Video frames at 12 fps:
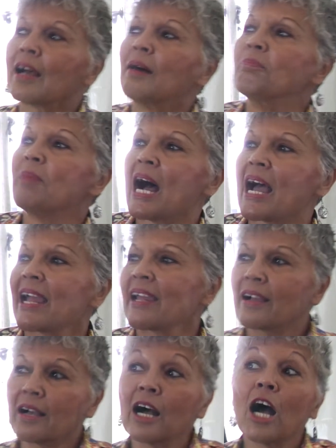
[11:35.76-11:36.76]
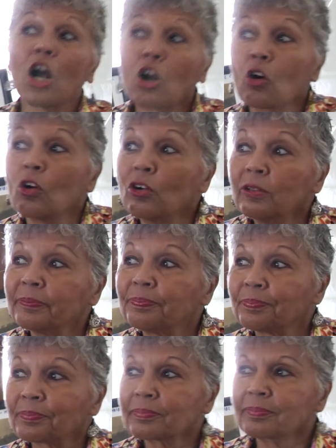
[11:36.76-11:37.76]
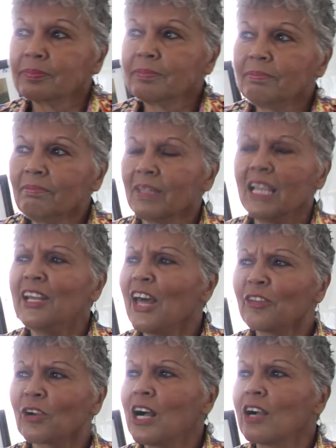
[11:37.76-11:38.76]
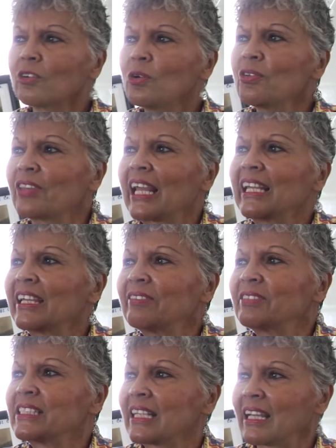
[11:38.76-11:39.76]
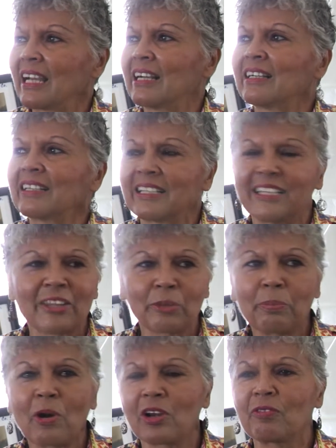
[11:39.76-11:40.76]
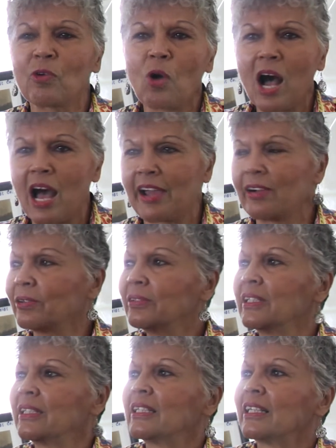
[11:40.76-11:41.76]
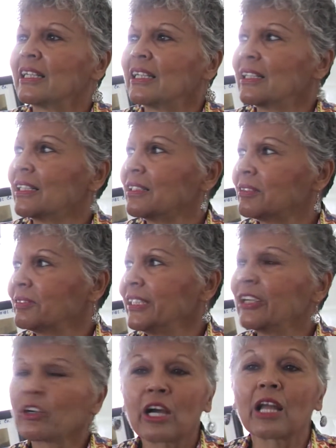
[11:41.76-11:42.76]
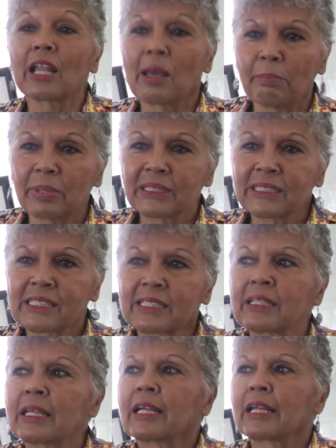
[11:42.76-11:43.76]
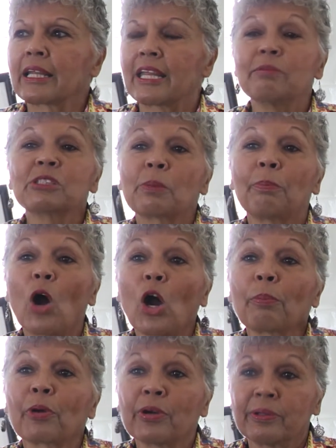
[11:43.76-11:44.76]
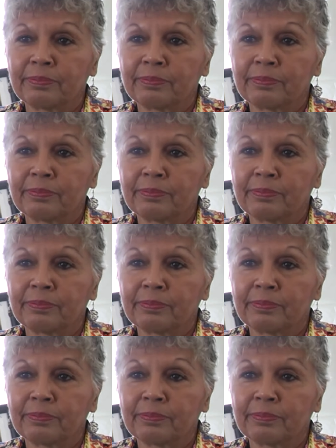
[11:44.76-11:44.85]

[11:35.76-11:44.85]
My uncle, another uncle, they lived another part of Ohio, near Columbus. He was a barber